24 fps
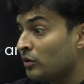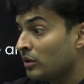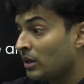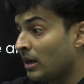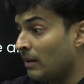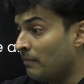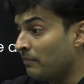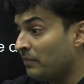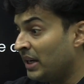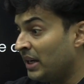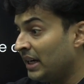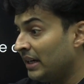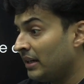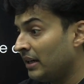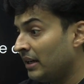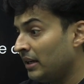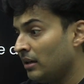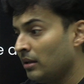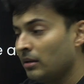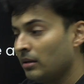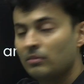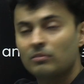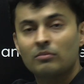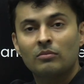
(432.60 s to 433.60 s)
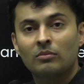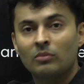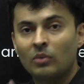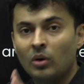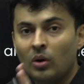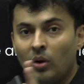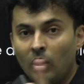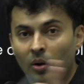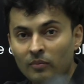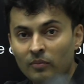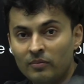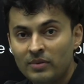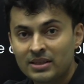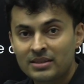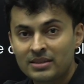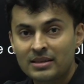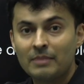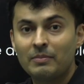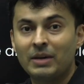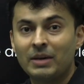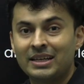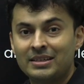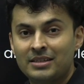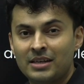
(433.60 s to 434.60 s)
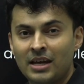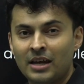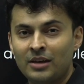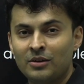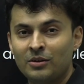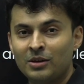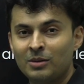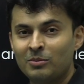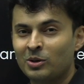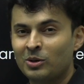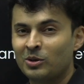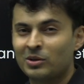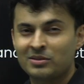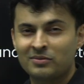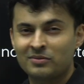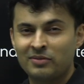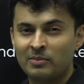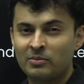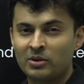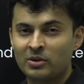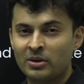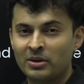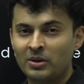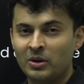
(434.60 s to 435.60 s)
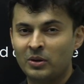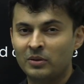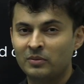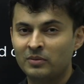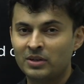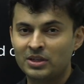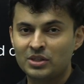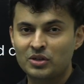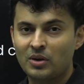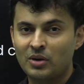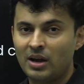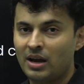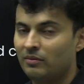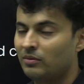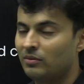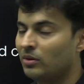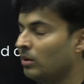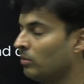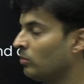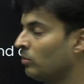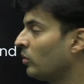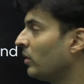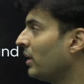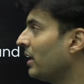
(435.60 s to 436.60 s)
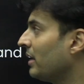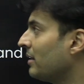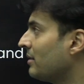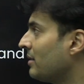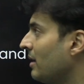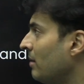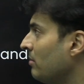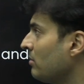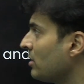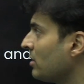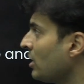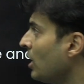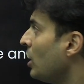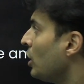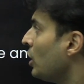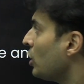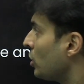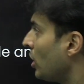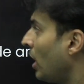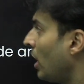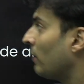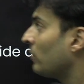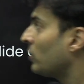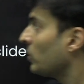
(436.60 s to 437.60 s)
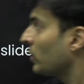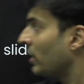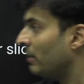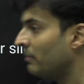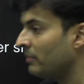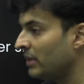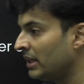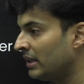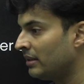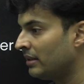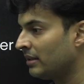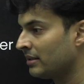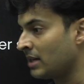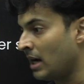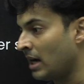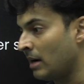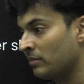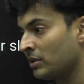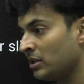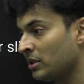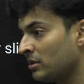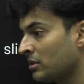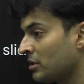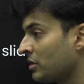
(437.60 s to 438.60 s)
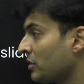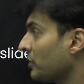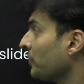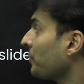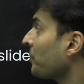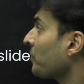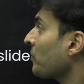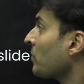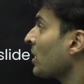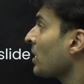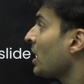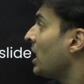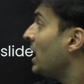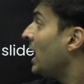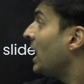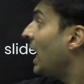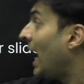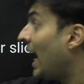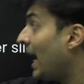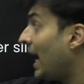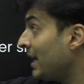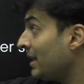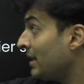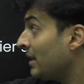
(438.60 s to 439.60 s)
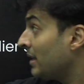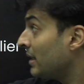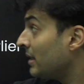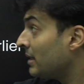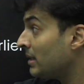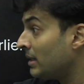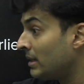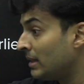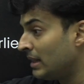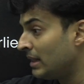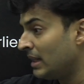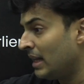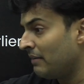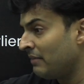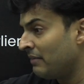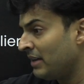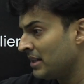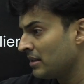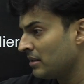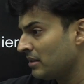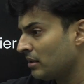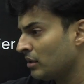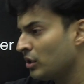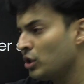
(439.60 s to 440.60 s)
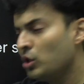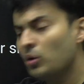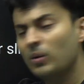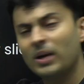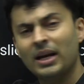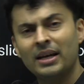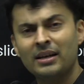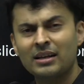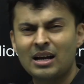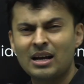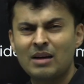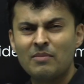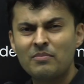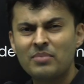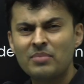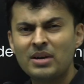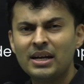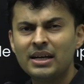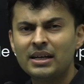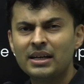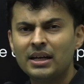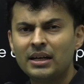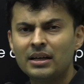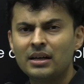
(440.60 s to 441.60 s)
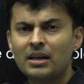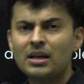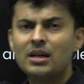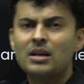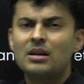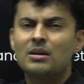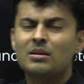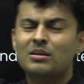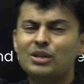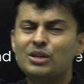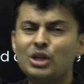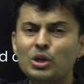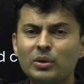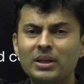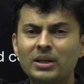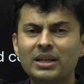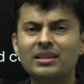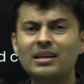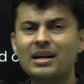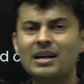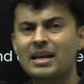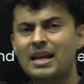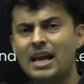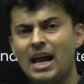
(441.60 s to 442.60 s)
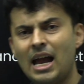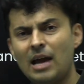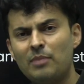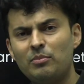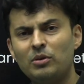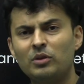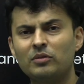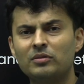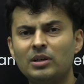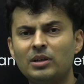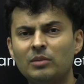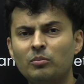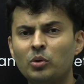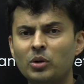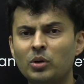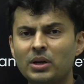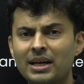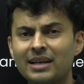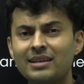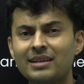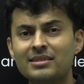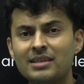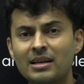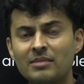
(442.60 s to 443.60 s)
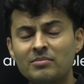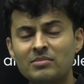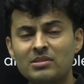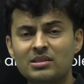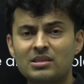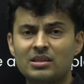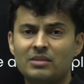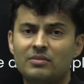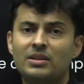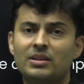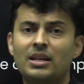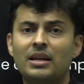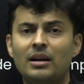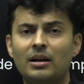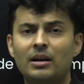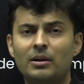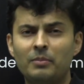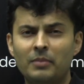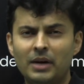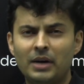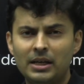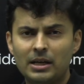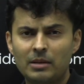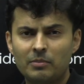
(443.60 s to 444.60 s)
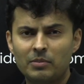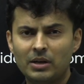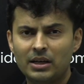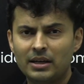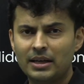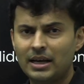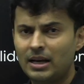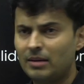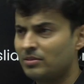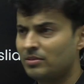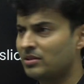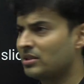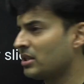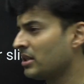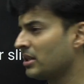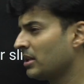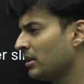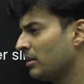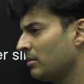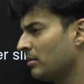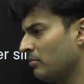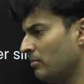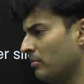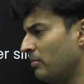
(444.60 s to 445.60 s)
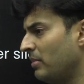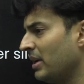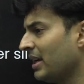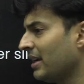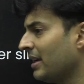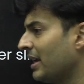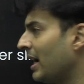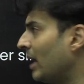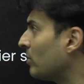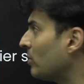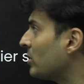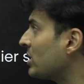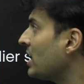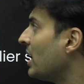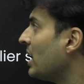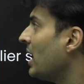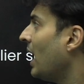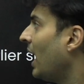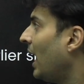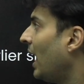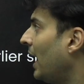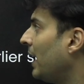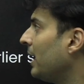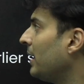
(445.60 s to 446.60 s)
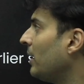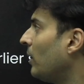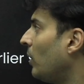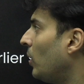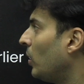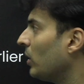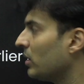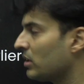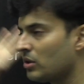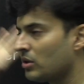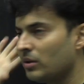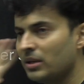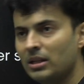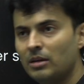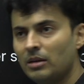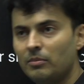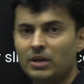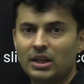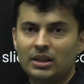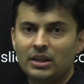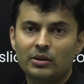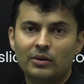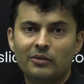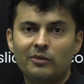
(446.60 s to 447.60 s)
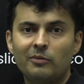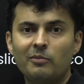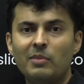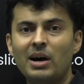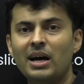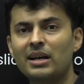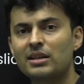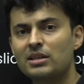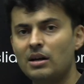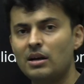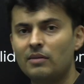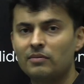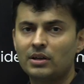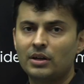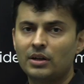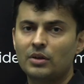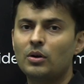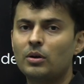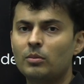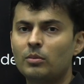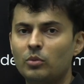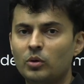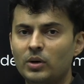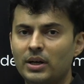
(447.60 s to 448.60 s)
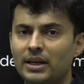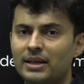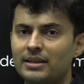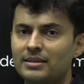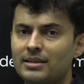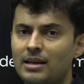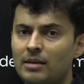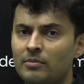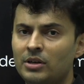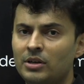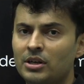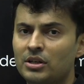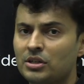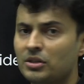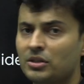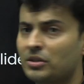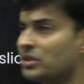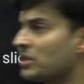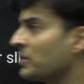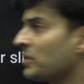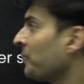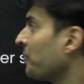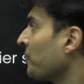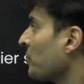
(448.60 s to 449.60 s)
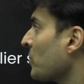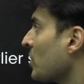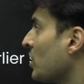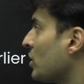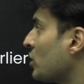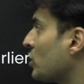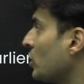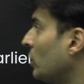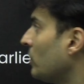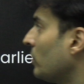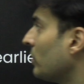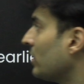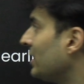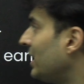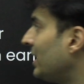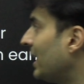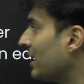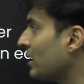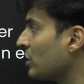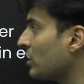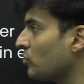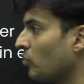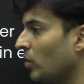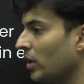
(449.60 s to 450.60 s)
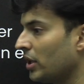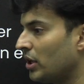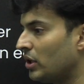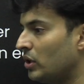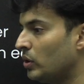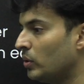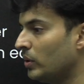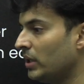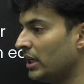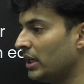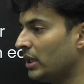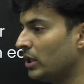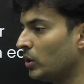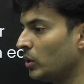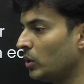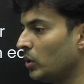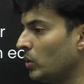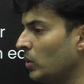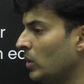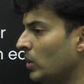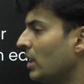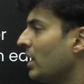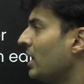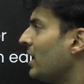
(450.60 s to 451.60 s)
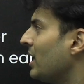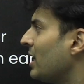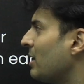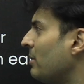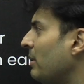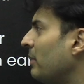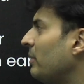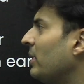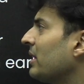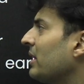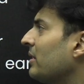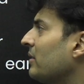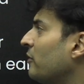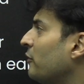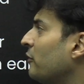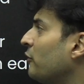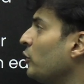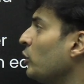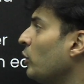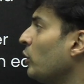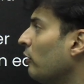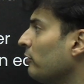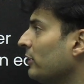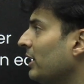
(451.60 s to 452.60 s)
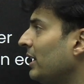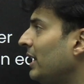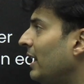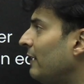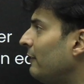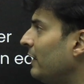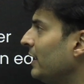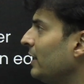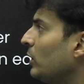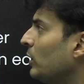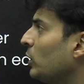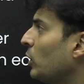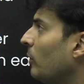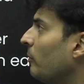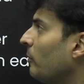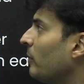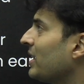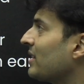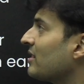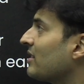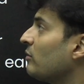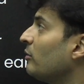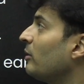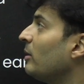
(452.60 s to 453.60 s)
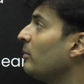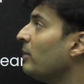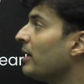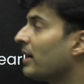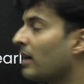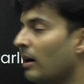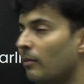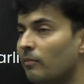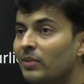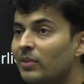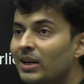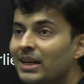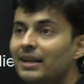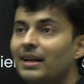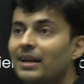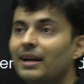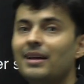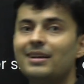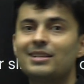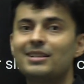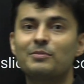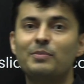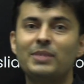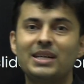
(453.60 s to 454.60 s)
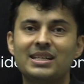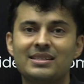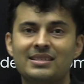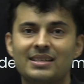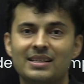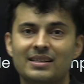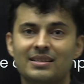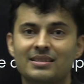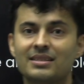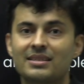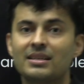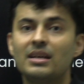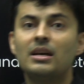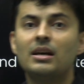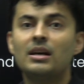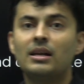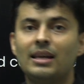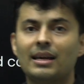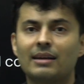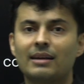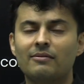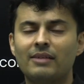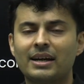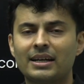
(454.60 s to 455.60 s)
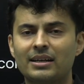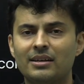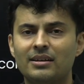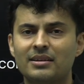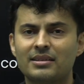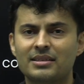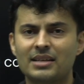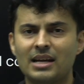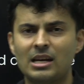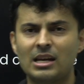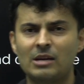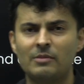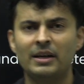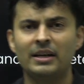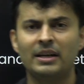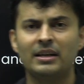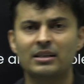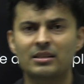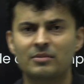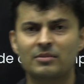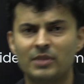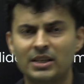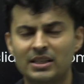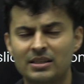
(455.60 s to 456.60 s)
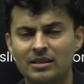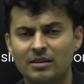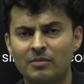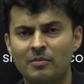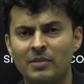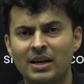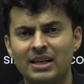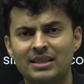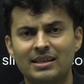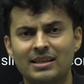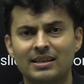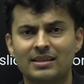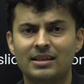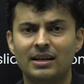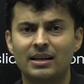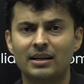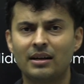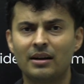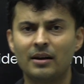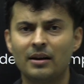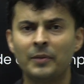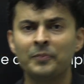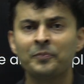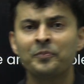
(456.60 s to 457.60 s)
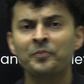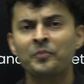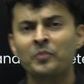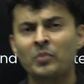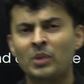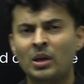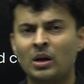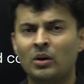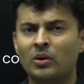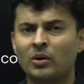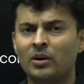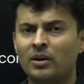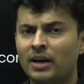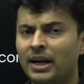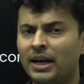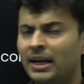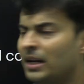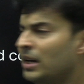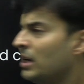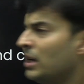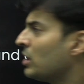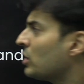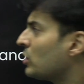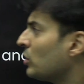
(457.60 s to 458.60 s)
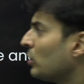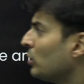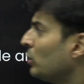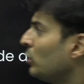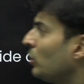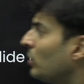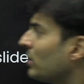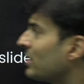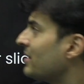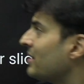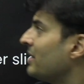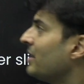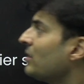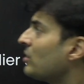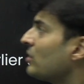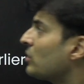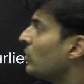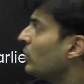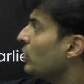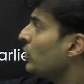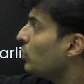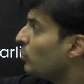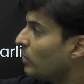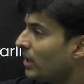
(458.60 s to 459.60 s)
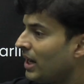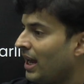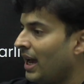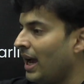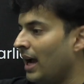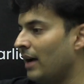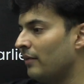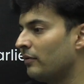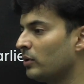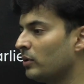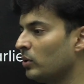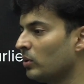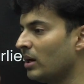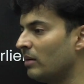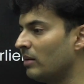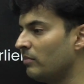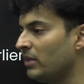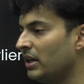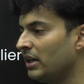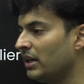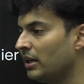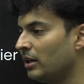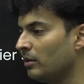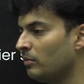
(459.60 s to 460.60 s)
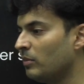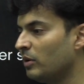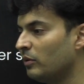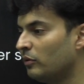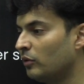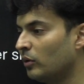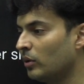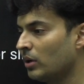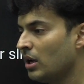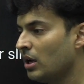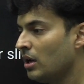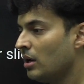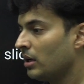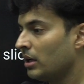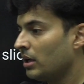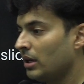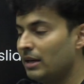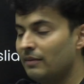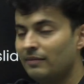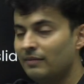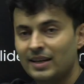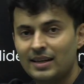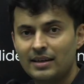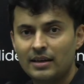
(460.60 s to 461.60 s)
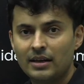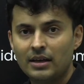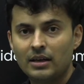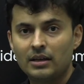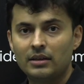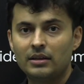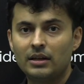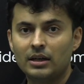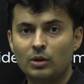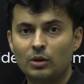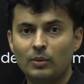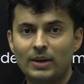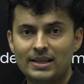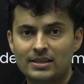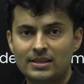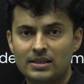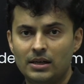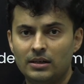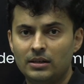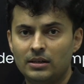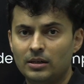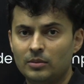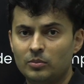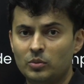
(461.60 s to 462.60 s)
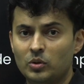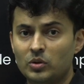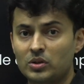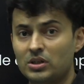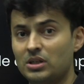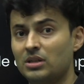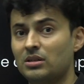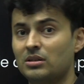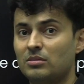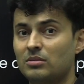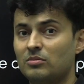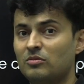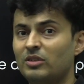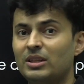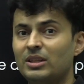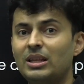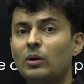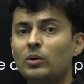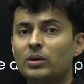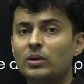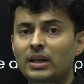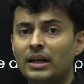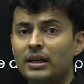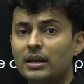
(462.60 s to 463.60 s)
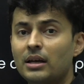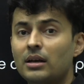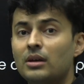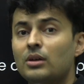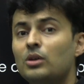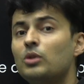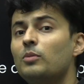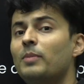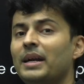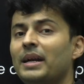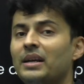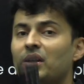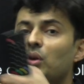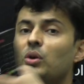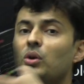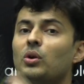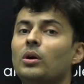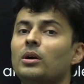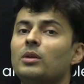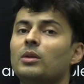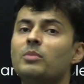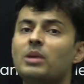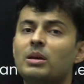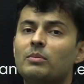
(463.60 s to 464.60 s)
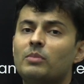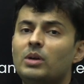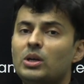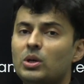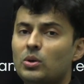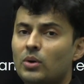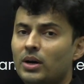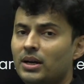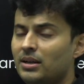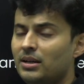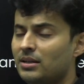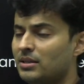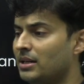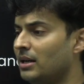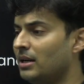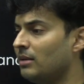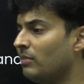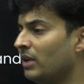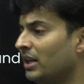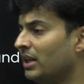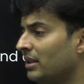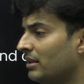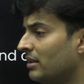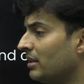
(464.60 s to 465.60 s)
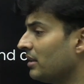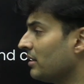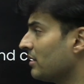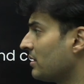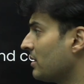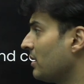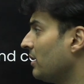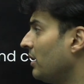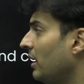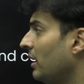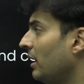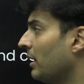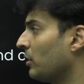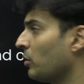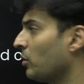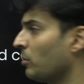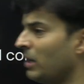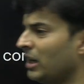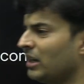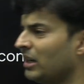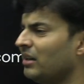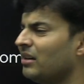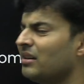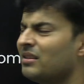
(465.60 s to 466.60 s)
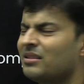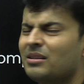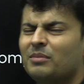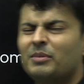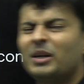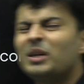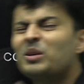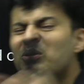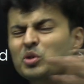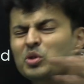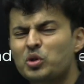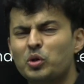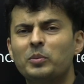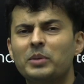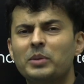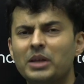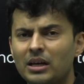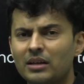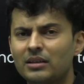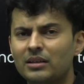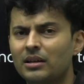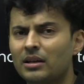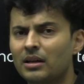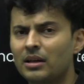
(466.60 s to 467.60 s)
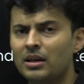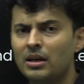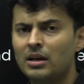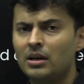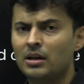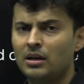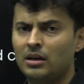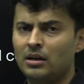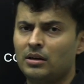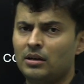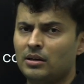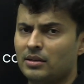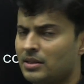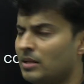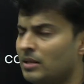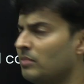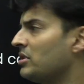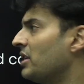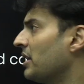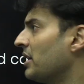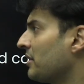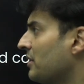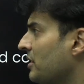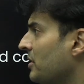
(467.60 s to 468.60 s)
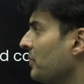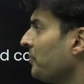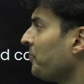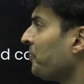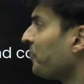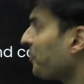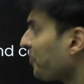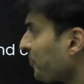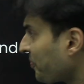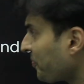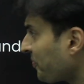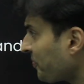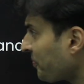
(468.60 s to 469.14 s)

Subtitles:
complete it obviously by January, because February onwards you have your board exams. So you have to complete the chapters. And 11th, you can complete it during the gap of the board exams if there are multiple gaps, big gaps, and also in the month of March after your board examinations. So that is what you need to do. Remember, few of the 11th topics will be completed as basics, like vectors, kinematics, basic maths, etc. All right. So those things, though, you will have to complete it before even the 12th standard portions. Without that, you might not be able to understand many things in electromagnetism and so many other subjects.